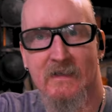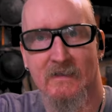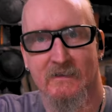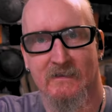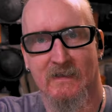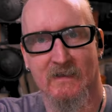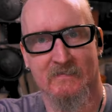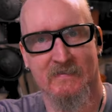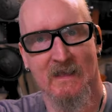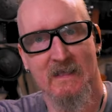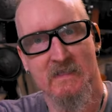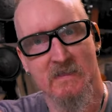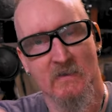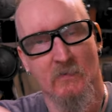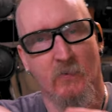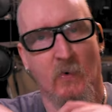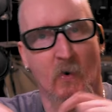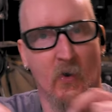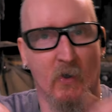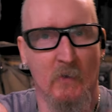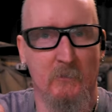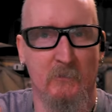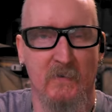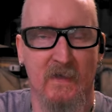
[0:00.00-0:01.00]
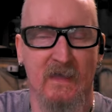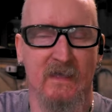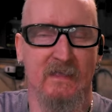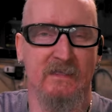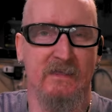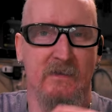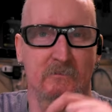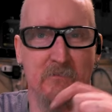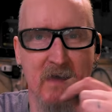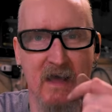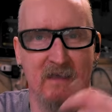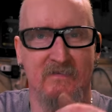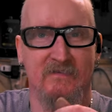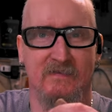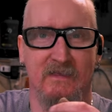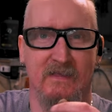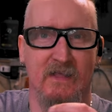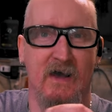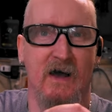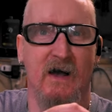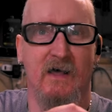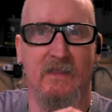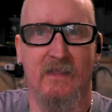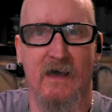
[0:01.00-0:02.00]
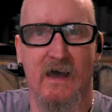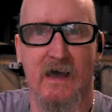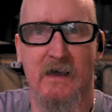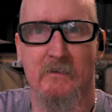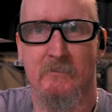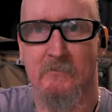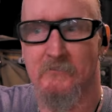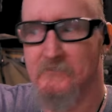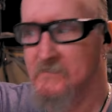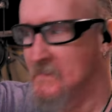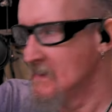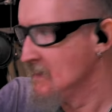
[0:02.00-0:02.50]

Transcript: because then you warp it and you mess it all up.